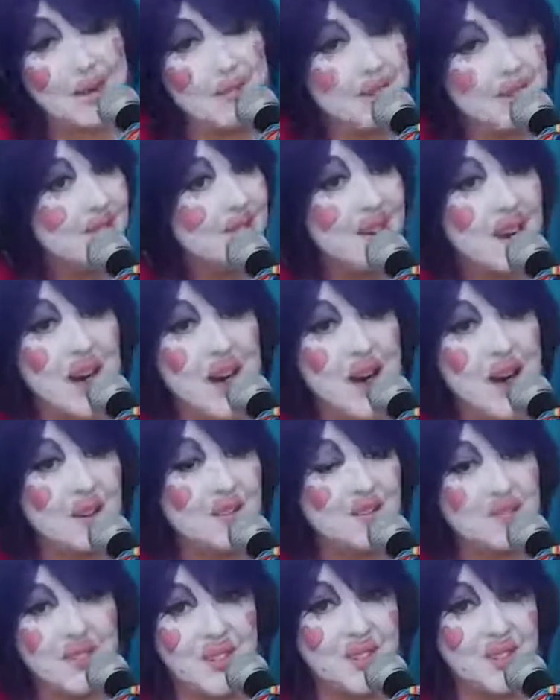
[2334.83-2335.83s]
But this
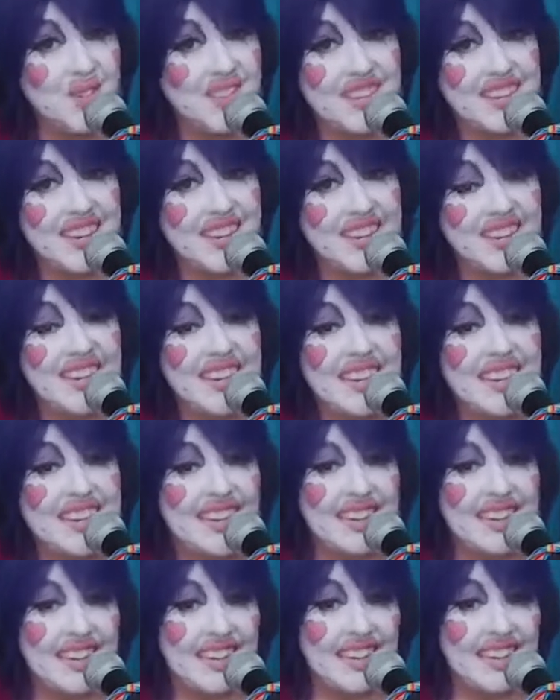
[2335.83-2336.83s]
labor of
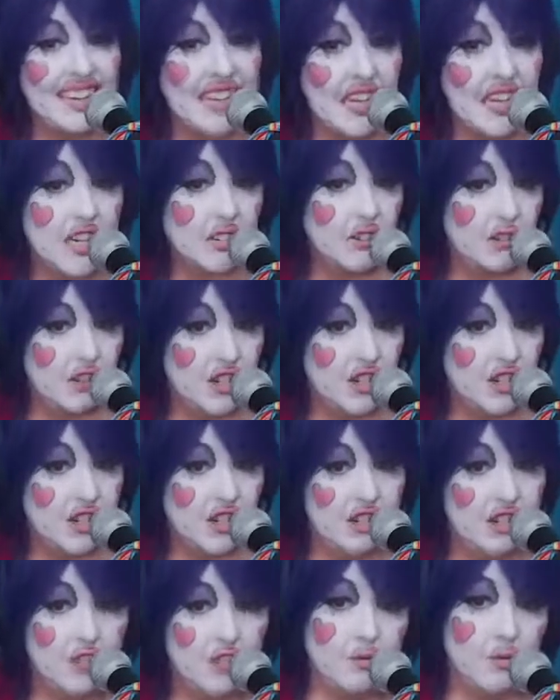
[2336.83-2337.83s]

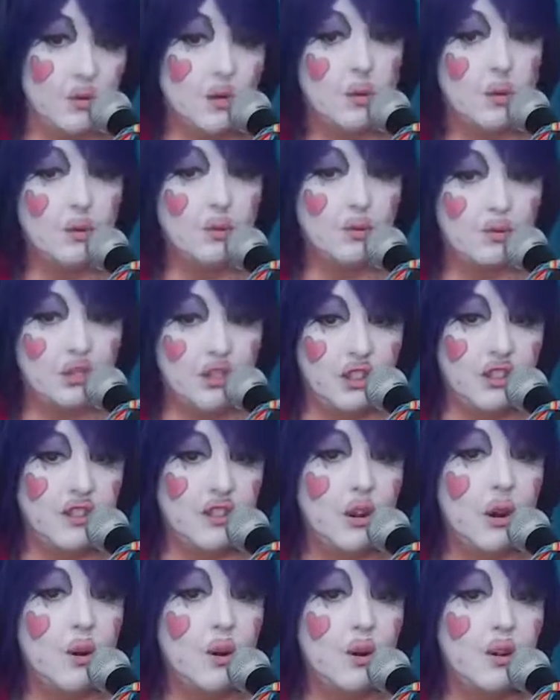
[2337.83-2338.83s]
futility is just a
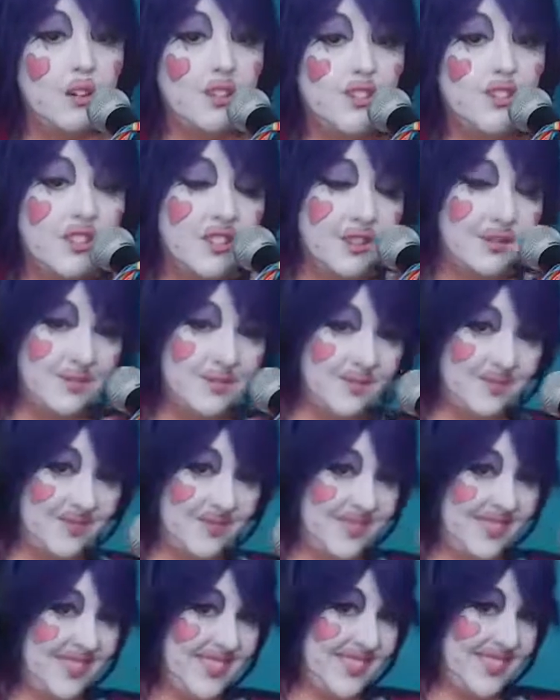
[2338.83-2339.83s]
Trojan
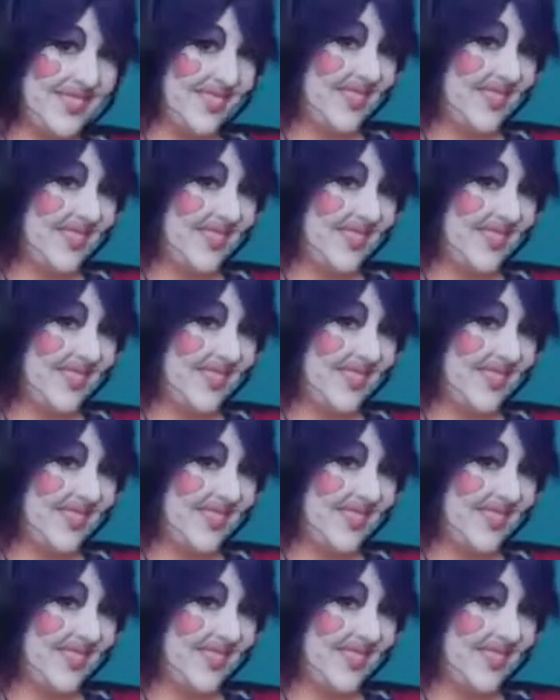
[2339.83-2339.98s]
horse.